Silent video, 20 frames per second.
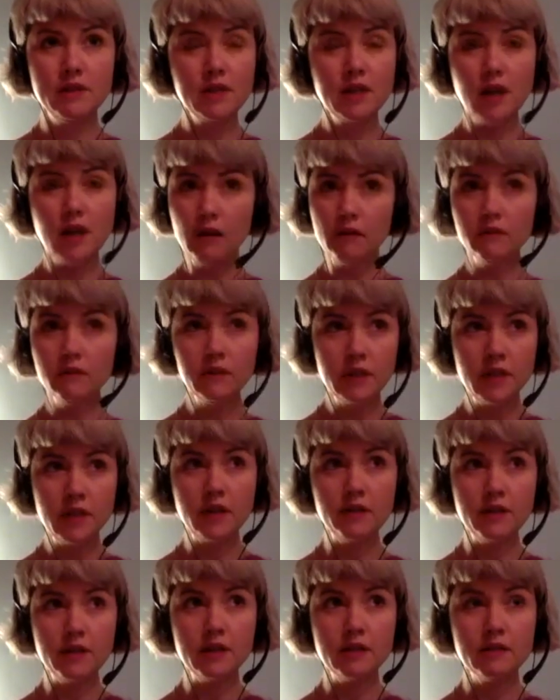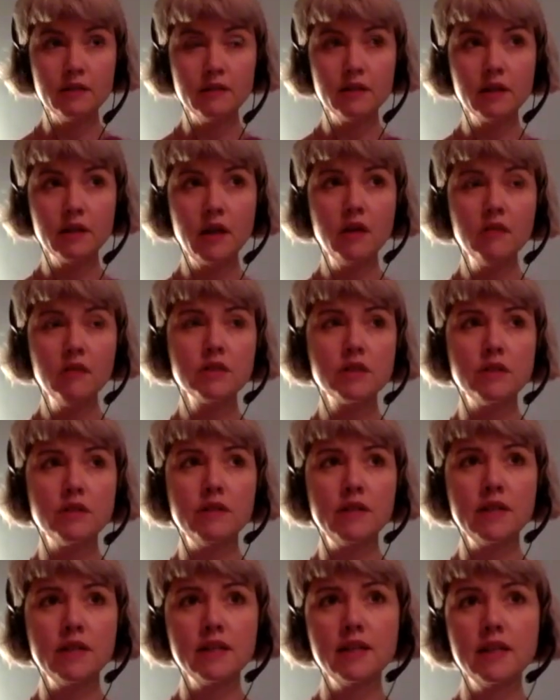cult, you know, the the culture
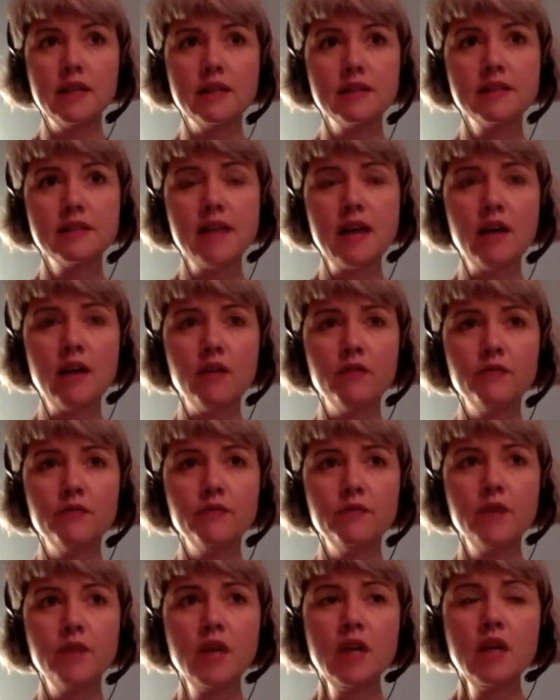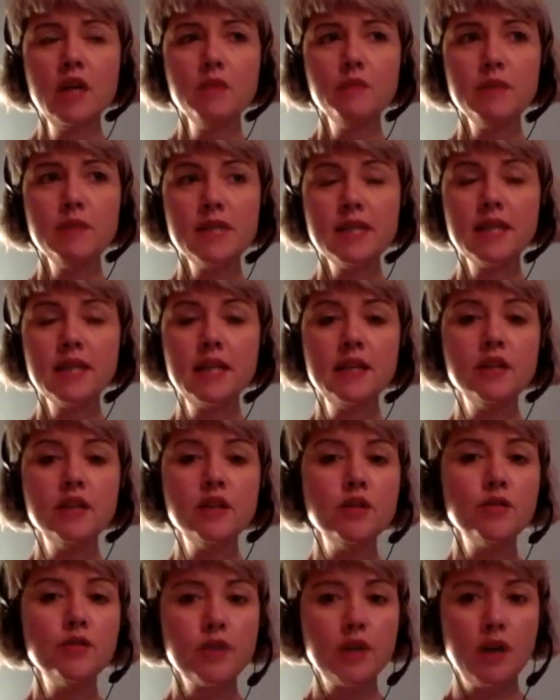in it itself, particularly
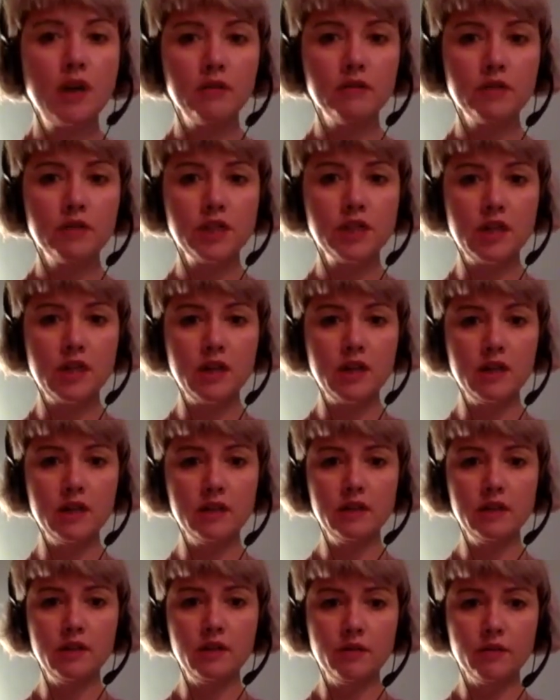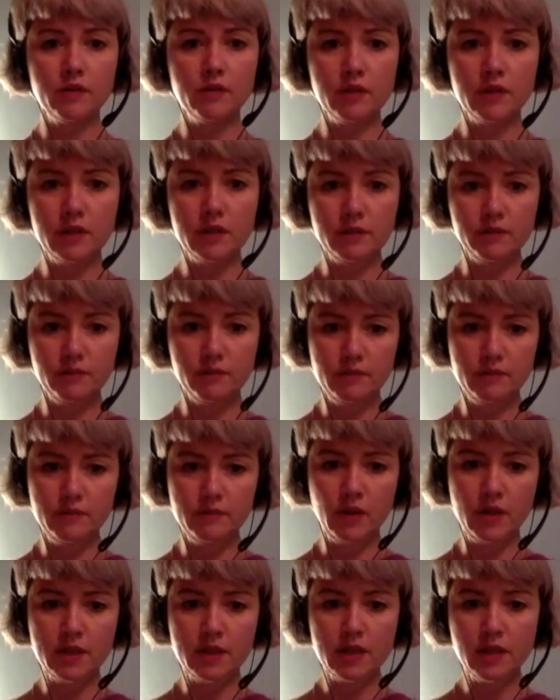youth culture. You know, I've got a
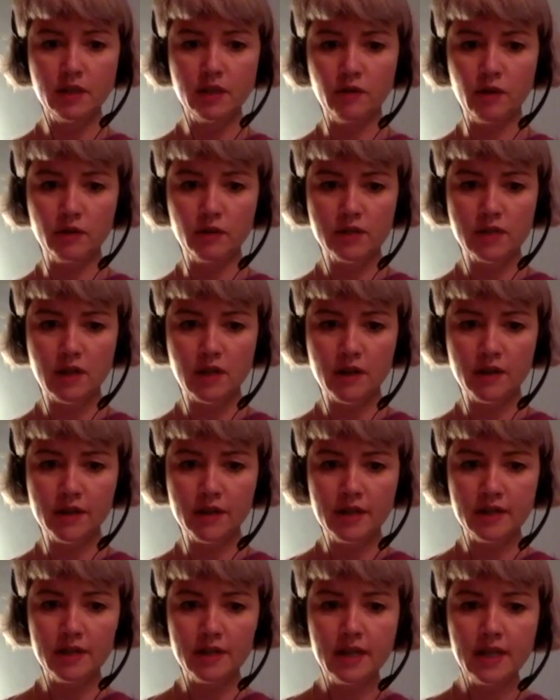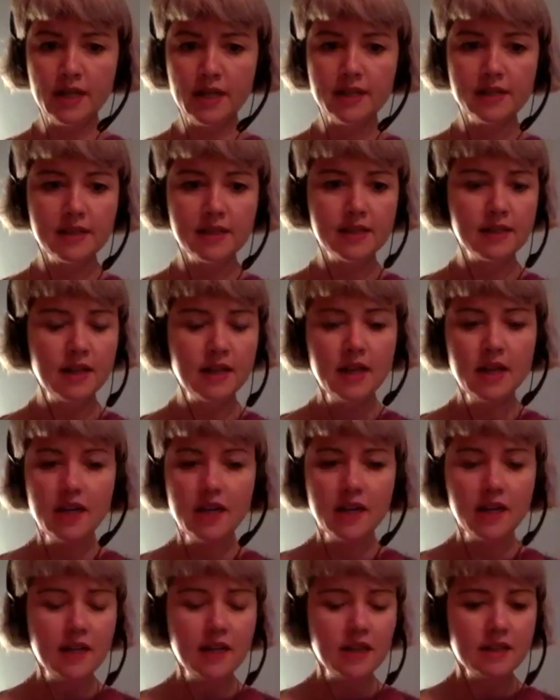19 year old son, and he's
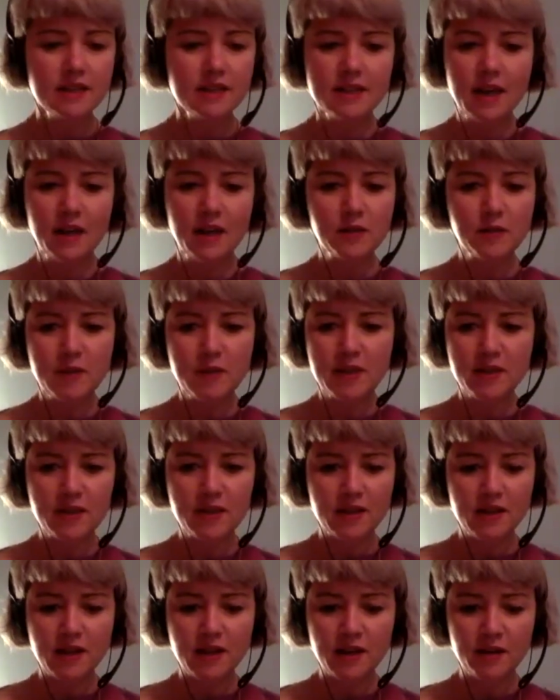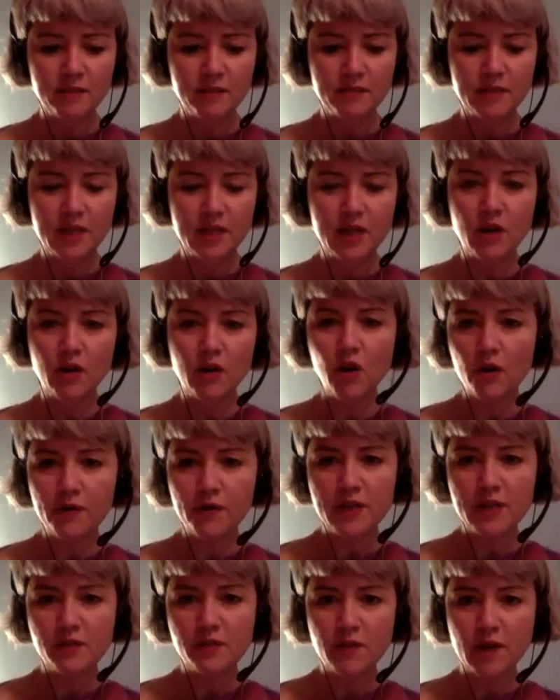tells me that um, you know a lot of
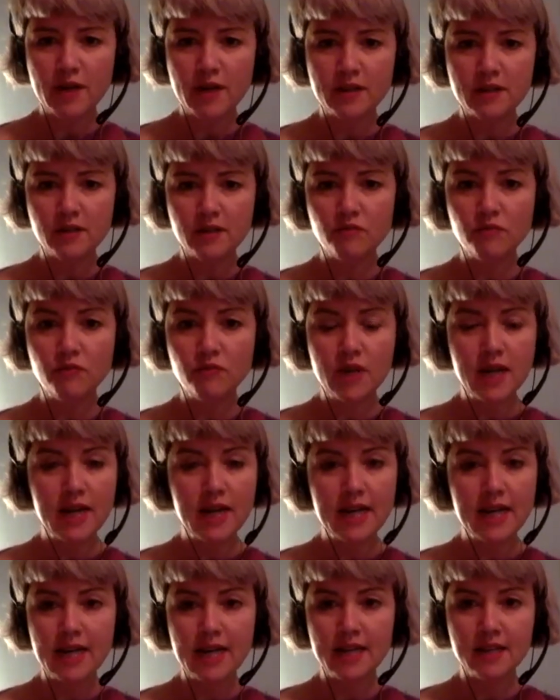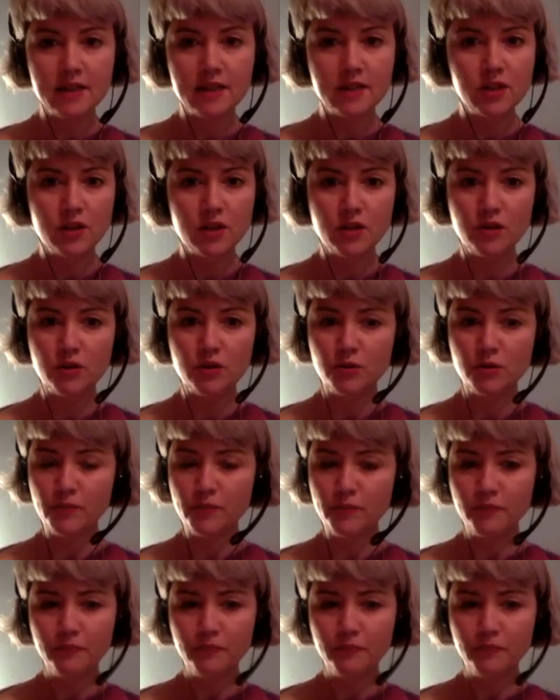his friends are really into